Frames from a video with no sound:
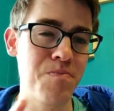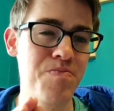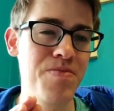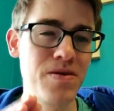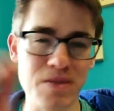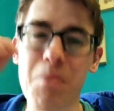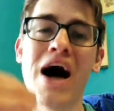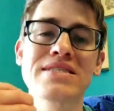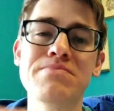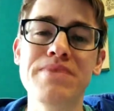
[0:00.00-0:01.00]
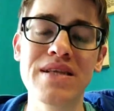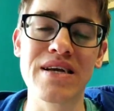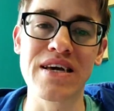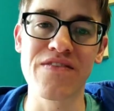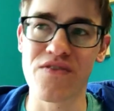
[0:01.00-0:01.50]
there's the
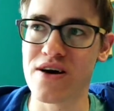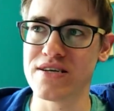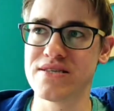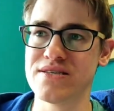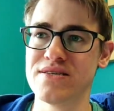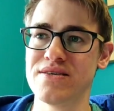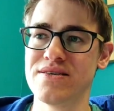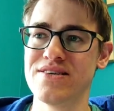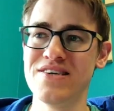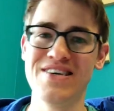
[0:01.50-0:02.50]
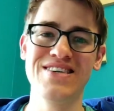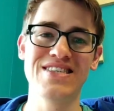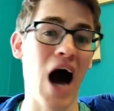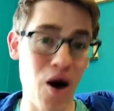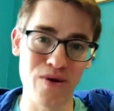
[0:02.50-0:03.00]
possibility for us
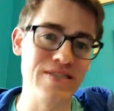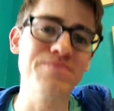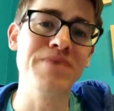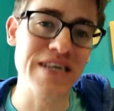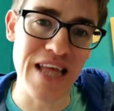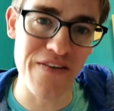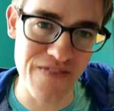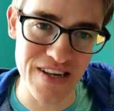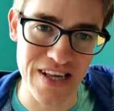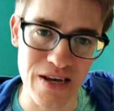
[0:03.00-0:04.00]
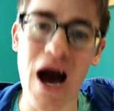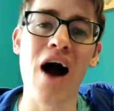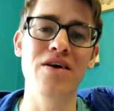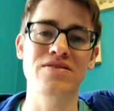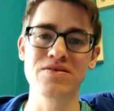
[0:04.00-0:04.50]
to always be in that feeling,
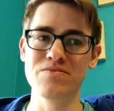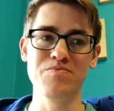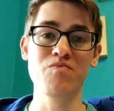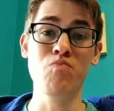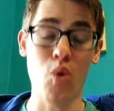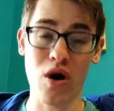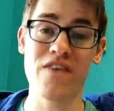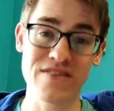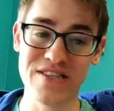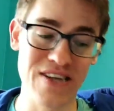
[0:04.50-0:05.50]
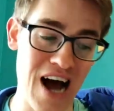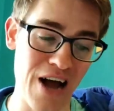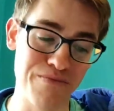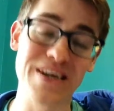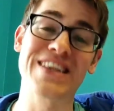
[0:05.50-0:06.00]
to more often than
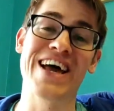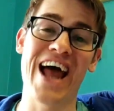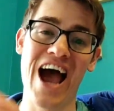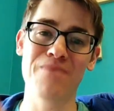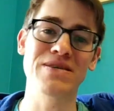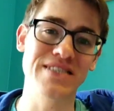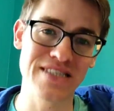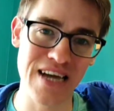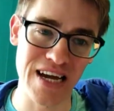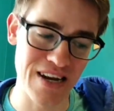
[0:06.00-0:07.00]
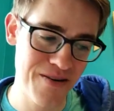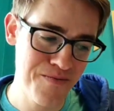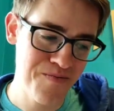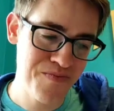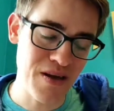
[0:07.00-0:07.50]
not be in that happy state
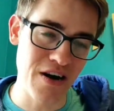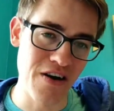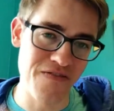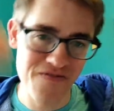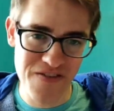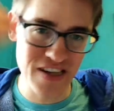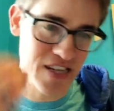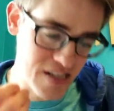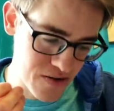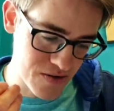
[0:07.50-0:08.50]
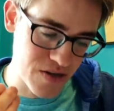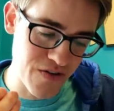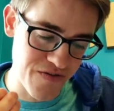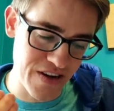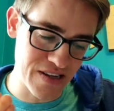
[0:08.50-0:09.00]
of feeling those
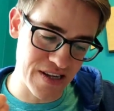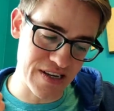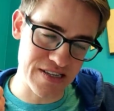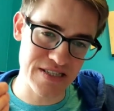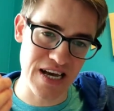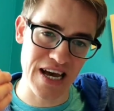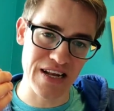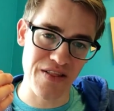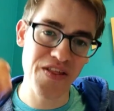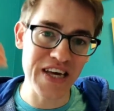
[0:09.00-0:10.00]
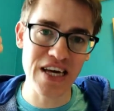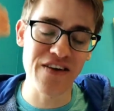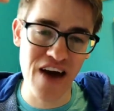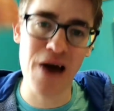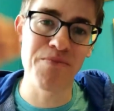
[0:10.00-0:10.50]
good feelings and thinking
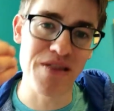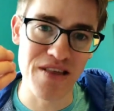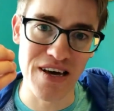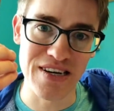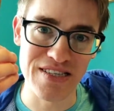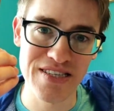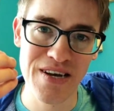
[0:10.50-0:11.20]
of happy things,